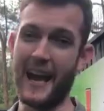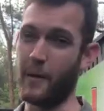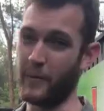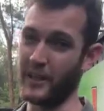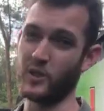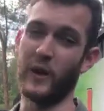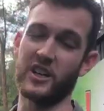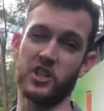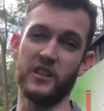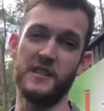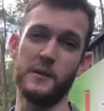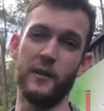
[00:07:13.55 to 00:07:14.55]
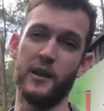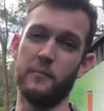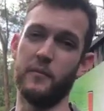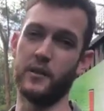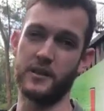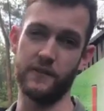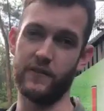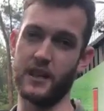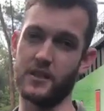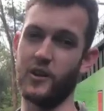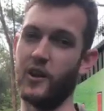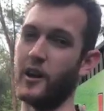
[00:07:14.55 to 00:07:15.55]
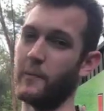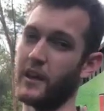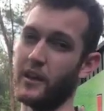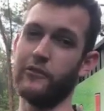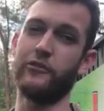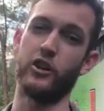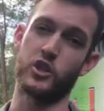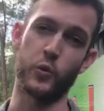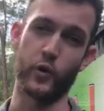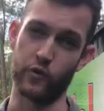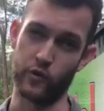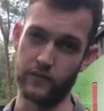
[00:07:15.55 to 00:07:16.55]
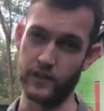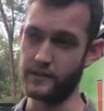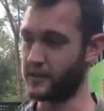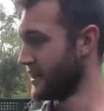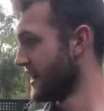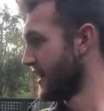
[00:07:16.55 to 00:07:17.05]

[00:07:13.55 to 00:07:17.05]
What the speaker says: they do actually spend most of their time in freshwater rivers.